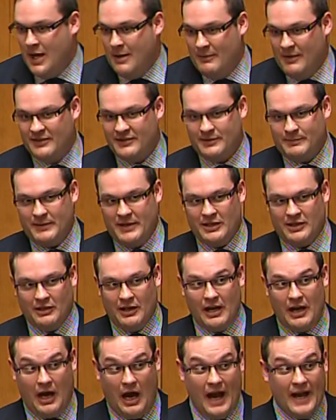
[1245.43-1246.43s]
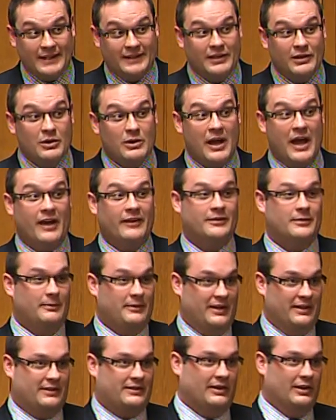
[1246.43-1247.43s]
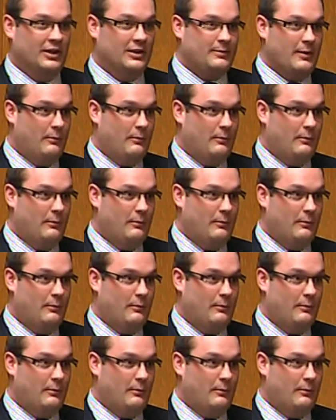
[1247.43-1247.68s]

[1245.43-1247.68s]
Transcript: Mr. Speaker, I too have some concerns,